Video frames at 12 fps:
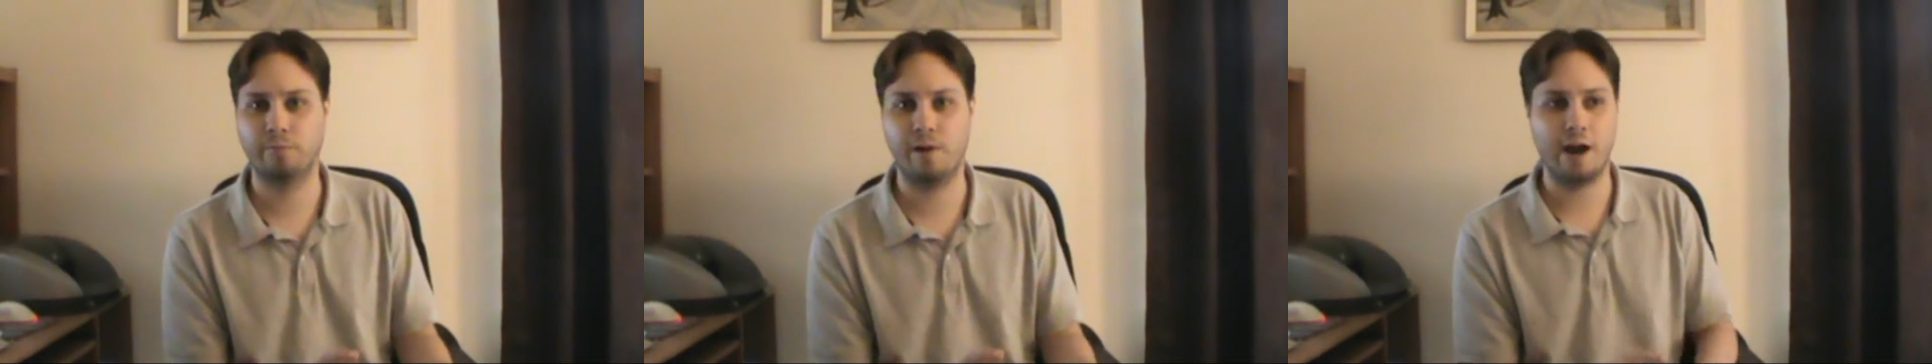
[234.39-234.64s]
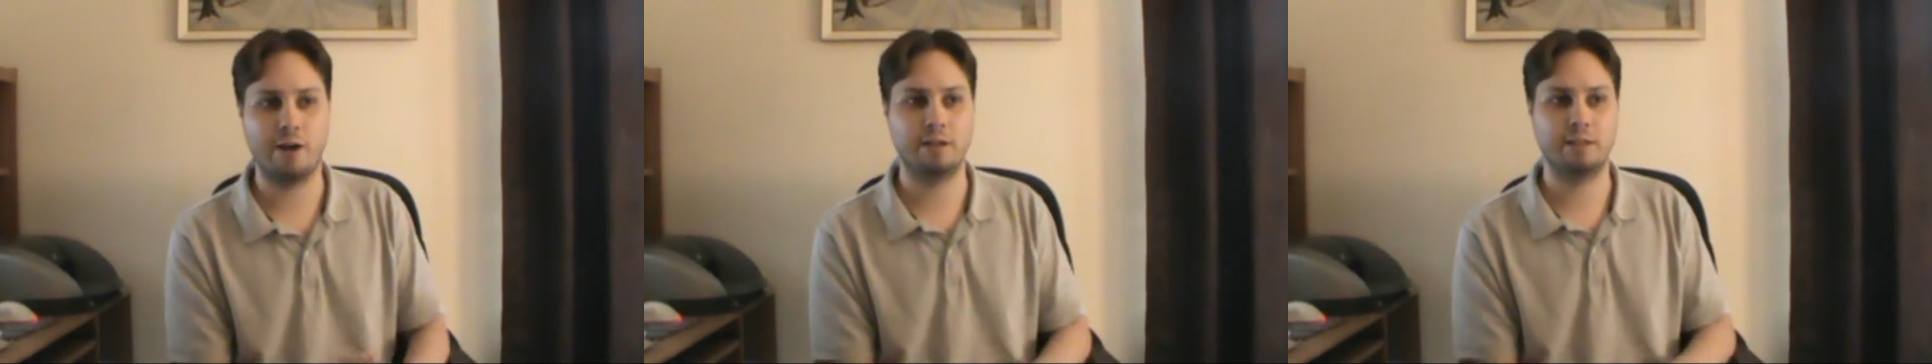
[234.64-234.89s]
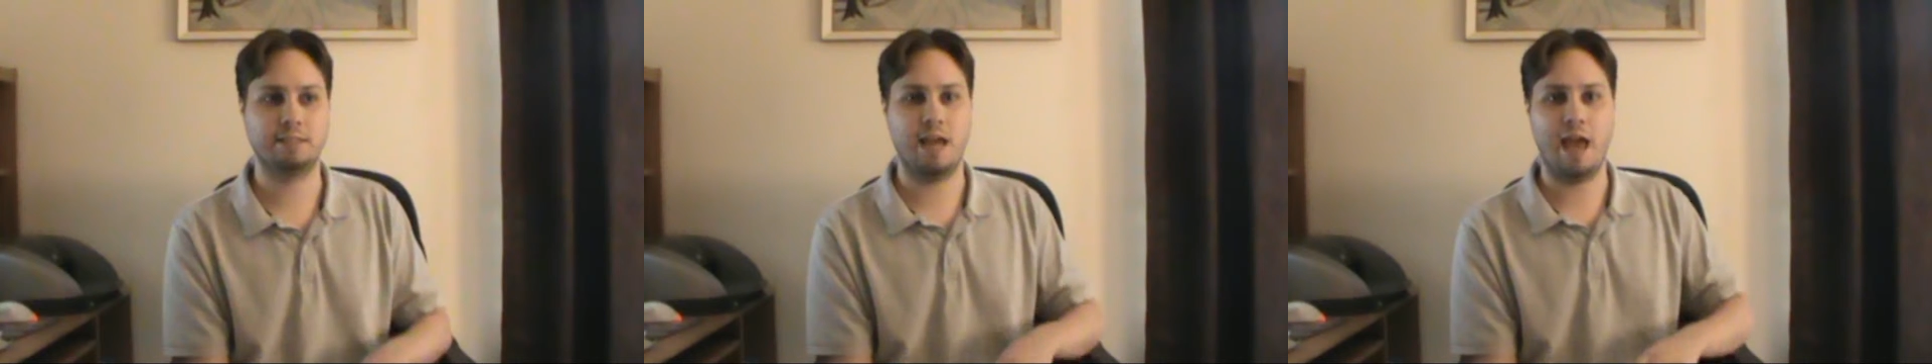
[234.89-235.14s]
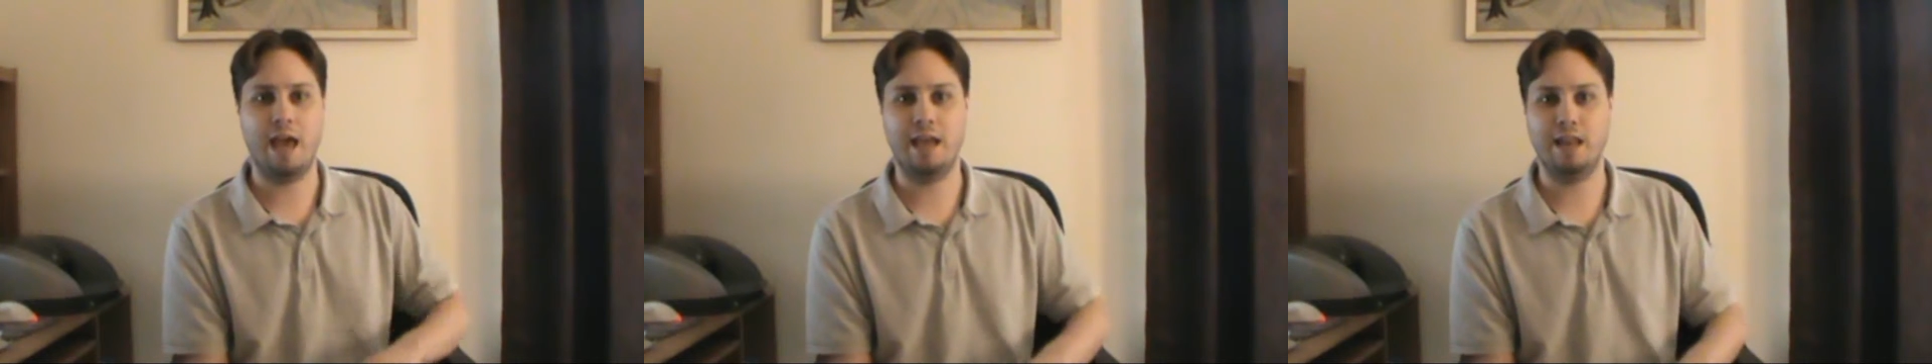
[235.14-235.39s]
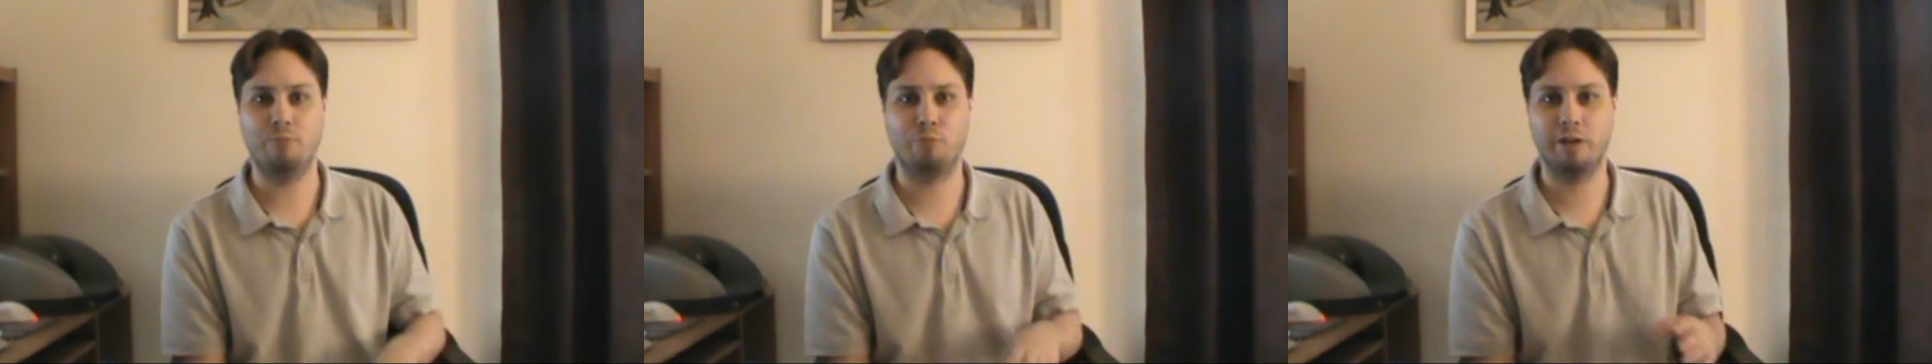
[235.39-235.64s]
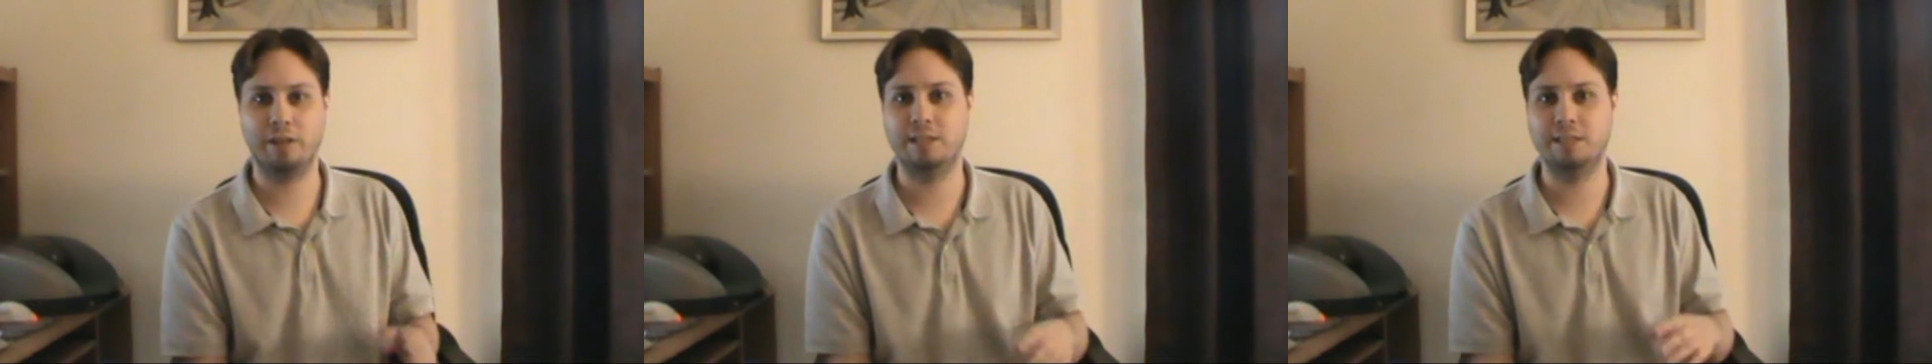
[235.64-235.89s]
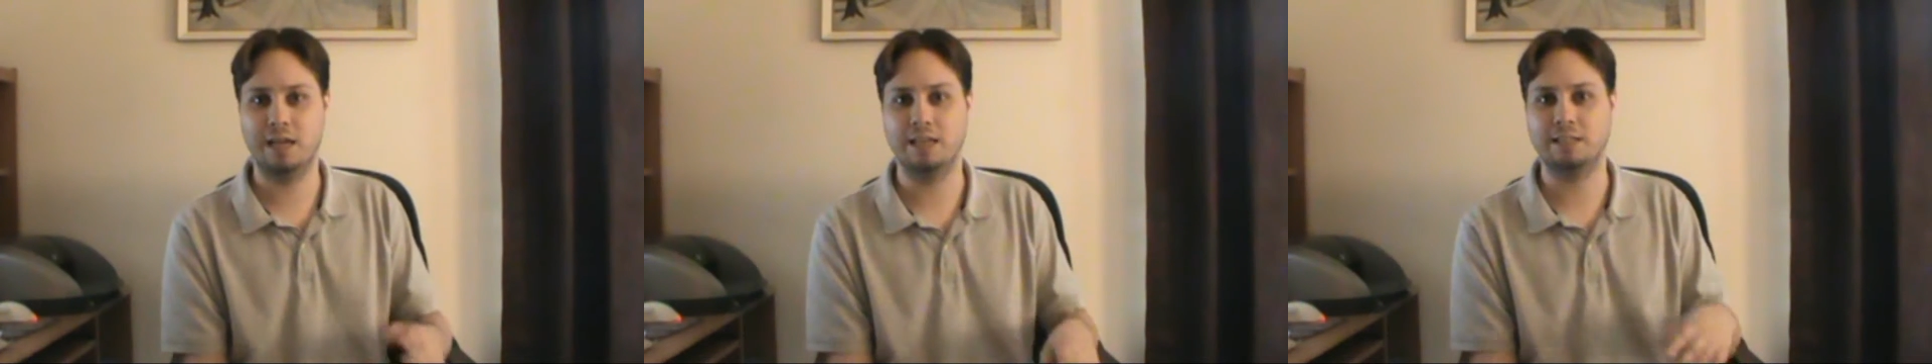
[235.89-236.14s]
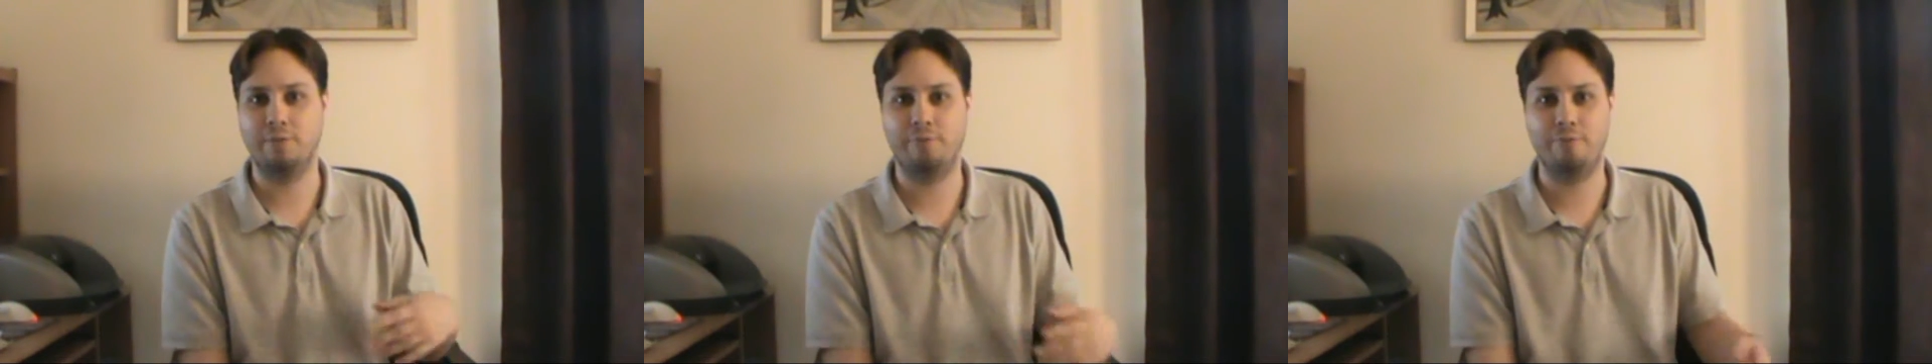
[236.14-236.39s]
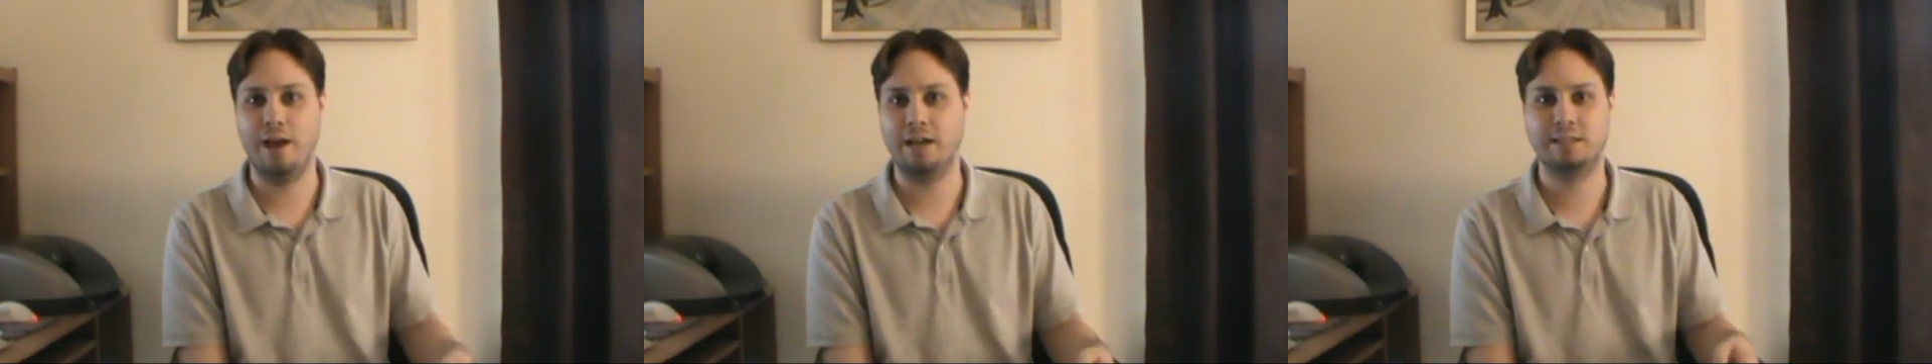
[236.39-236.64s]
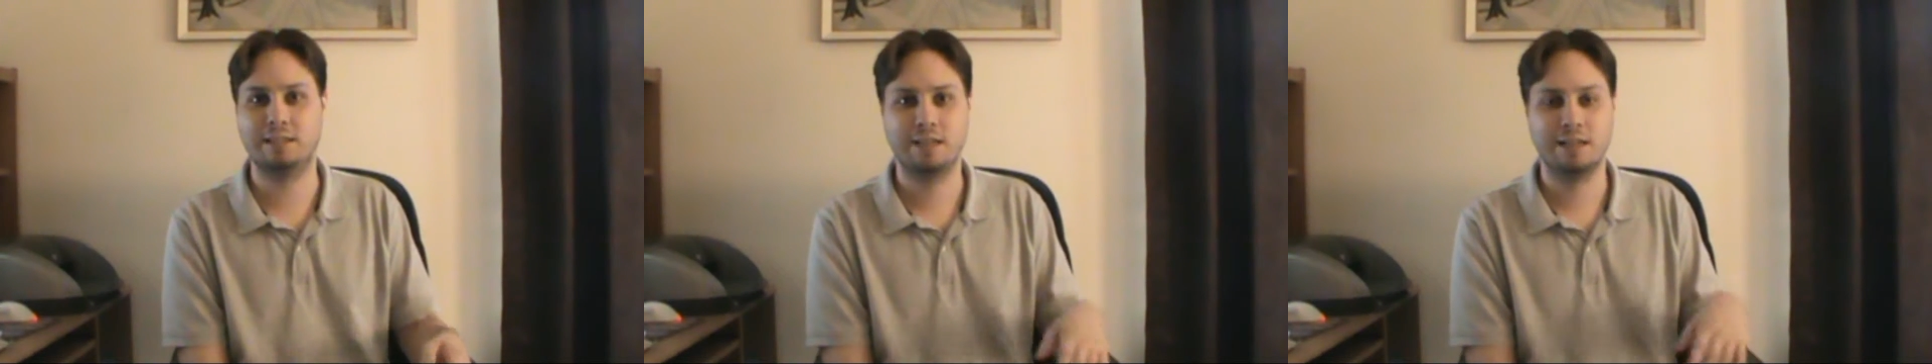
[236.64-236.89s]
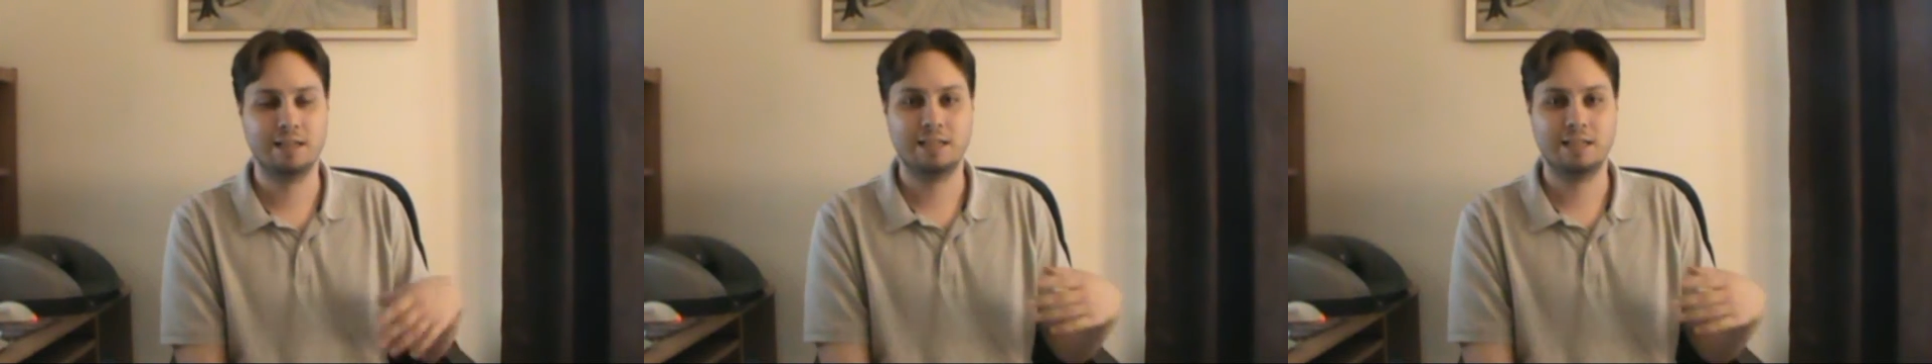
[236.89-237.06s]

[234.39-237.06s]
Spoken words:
virus and it really does affect